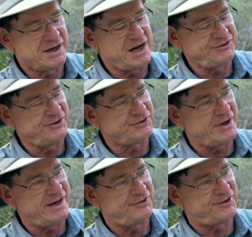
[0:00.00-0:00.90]

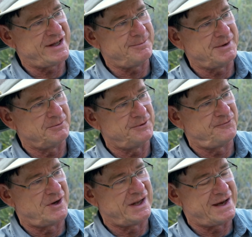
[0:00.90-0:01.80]
Concentrated sediment would
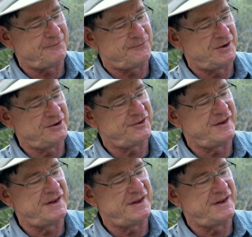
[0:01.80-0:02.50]
fall out first,